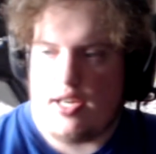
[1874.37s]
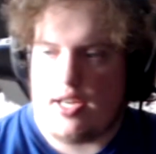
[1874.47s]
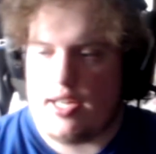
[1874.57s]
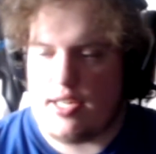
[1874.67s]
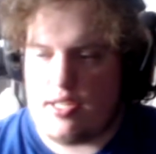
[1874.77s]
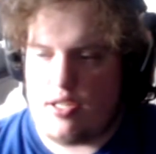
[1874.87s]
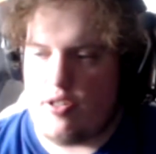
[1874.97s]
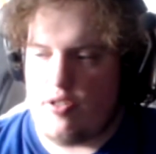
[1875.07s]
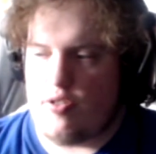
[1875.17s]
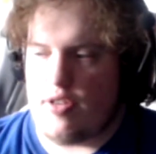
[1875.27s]
getting
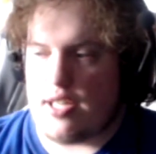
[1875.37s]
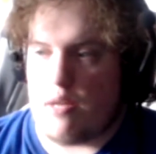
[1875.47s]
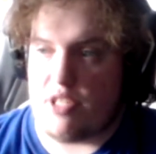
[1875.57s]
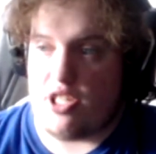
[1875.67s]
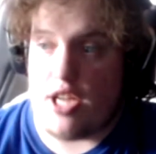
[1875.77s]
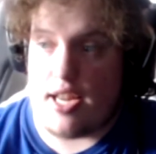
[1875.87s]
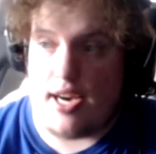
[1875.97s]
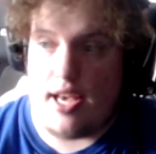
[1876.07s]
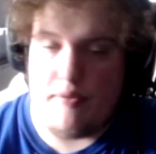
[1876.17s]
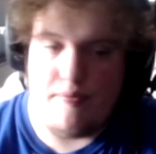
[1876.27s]
to dress up as a
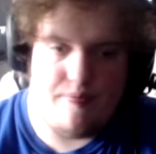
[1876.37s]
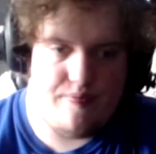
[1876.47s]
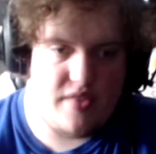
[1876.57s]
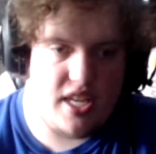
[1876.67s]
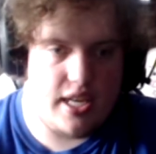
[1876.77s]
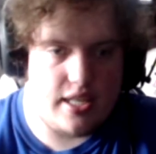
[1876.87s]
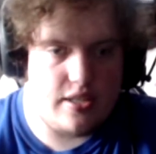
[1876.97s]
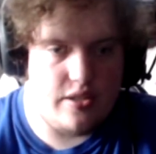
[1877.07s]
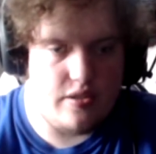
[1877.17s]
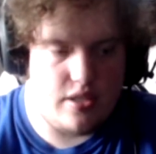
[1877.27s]
Jedi and get to
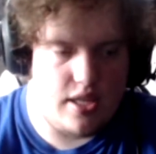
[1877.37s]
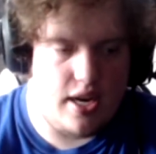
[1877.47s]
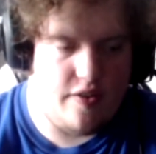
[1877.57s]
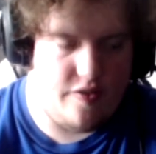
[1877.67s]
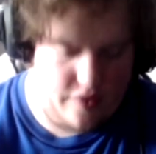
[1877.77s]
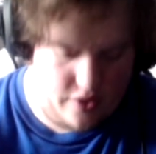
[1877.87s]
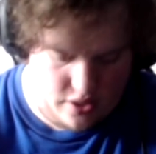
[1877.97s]
do stuff.